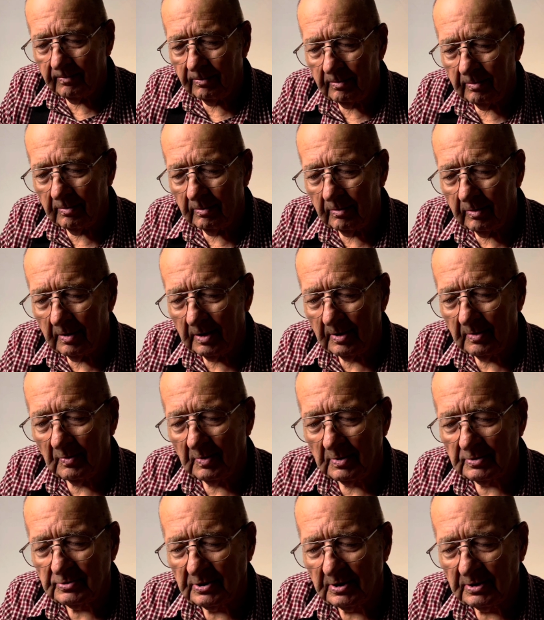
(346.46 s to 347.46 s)
when it
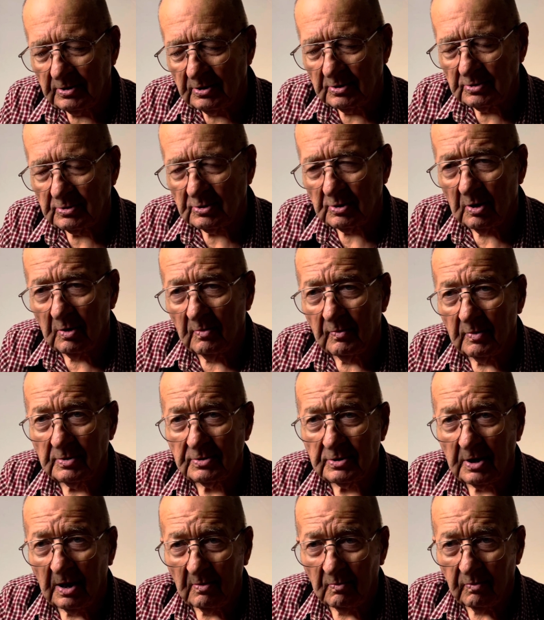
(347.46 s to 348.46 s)
was in the service,
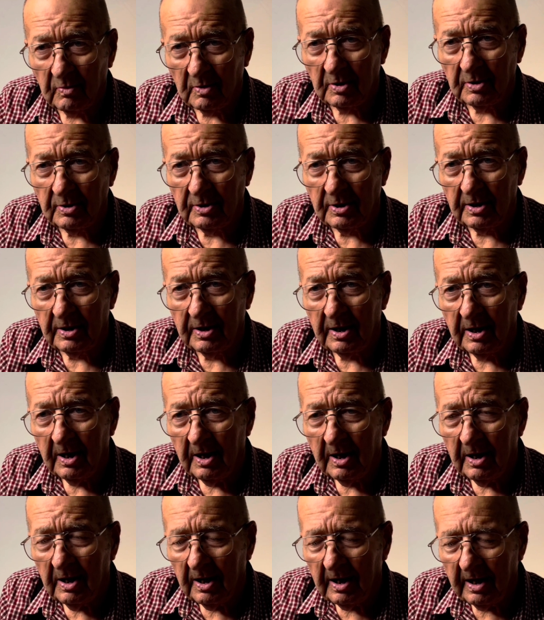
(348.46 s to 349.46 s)
I wanted
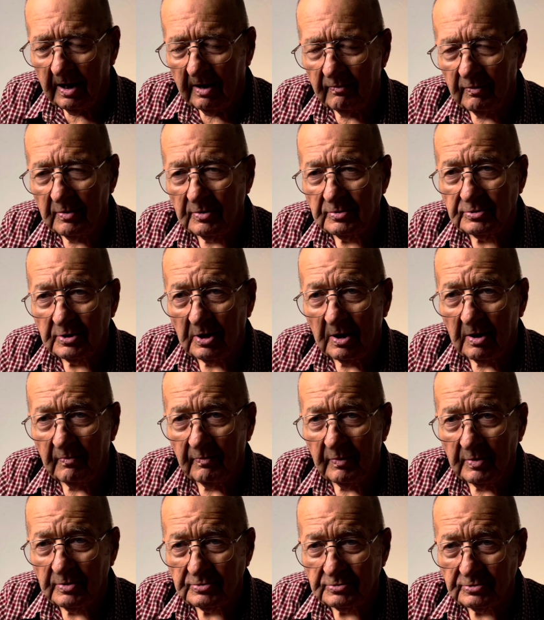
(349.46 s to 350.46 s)
to have a job
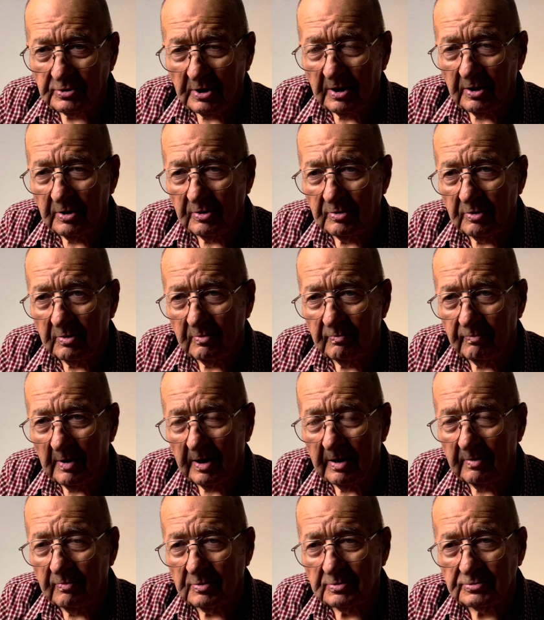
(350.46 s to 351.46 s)
as janitor at
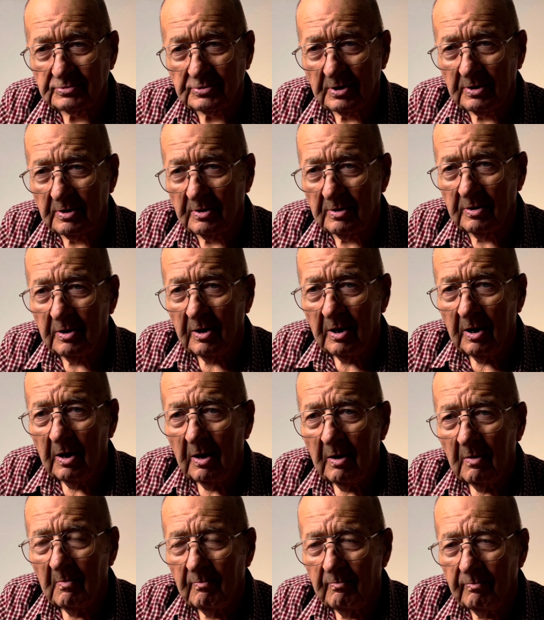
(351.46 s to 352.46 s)
Bible Center,
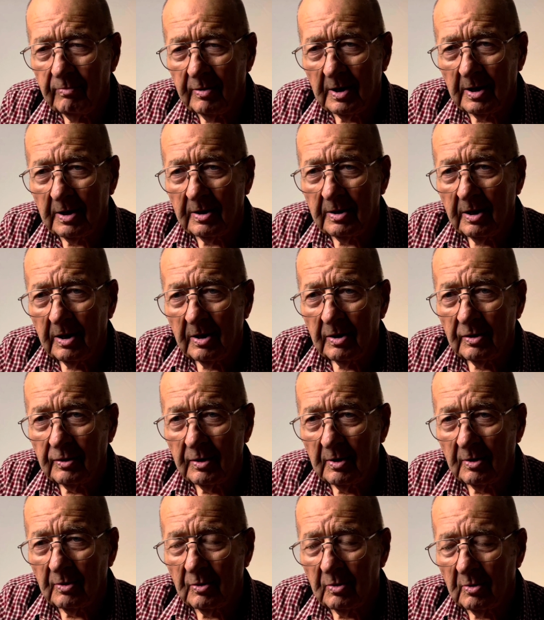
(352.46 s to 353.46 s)
but the
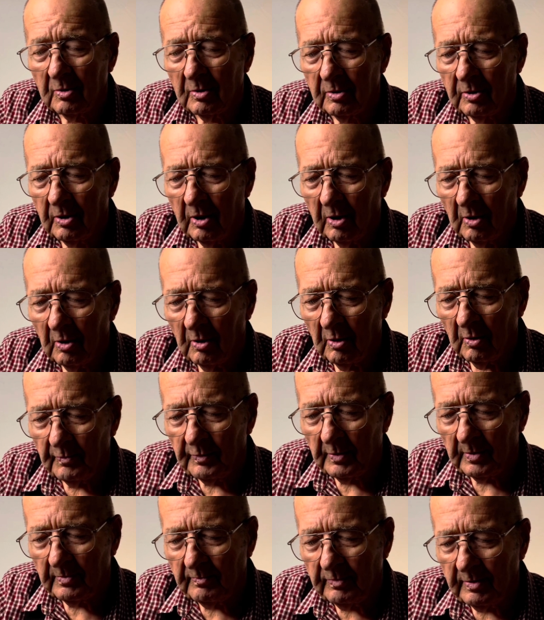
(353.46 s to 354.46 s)
Lord
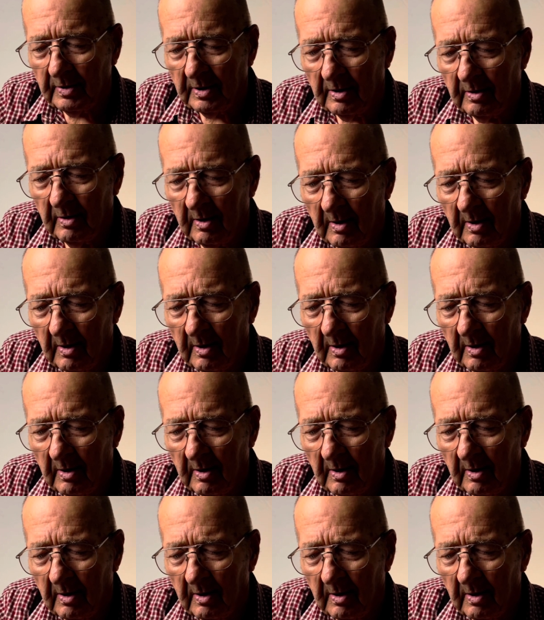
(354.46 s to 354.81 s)
opened me